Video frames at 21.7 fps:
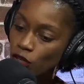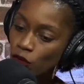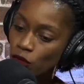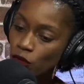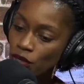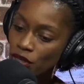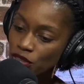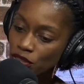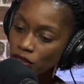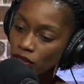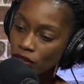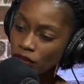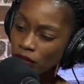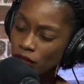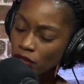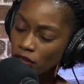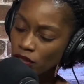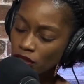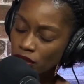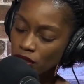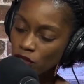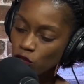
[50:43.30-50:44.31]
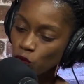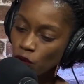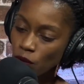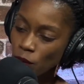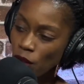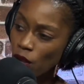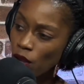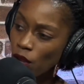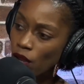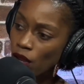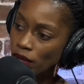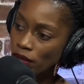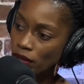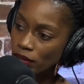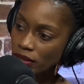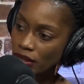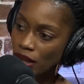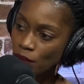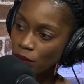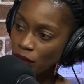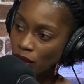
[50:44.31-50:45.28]
a question, since we're on the
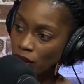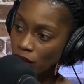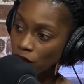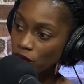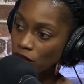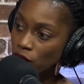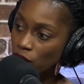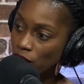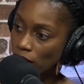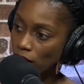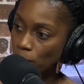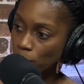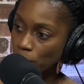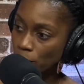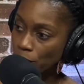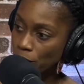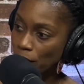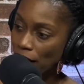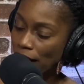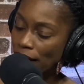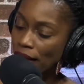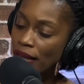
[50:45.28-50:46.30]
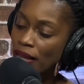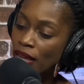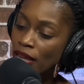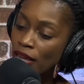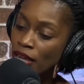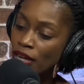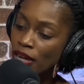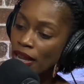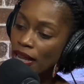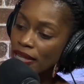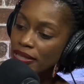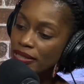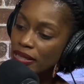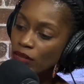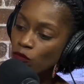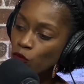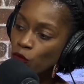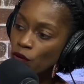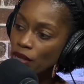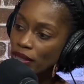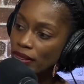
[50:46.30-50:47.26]
topic of developer, right? Is
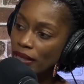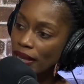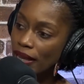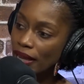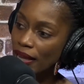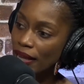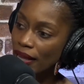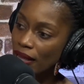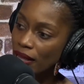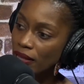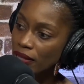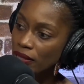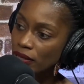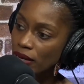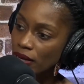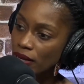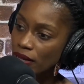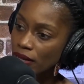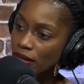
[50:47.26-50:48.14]
it within